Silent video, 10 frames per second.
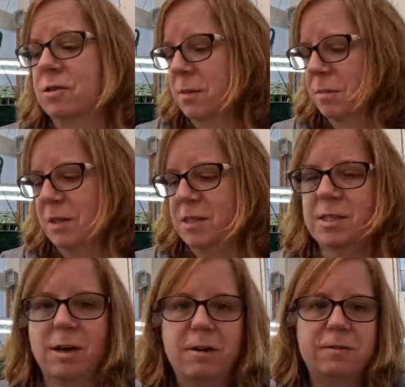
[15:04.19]
or something
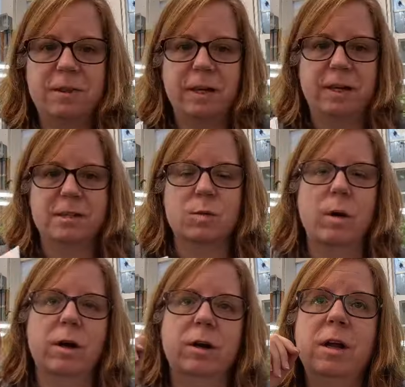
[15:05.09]
soft like a
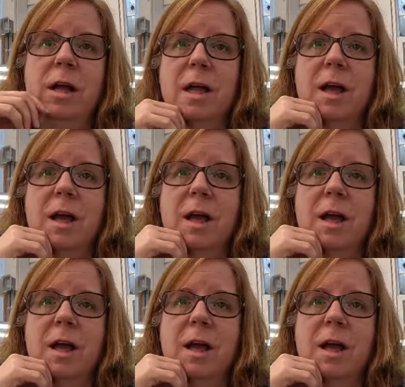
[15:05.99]
sweater,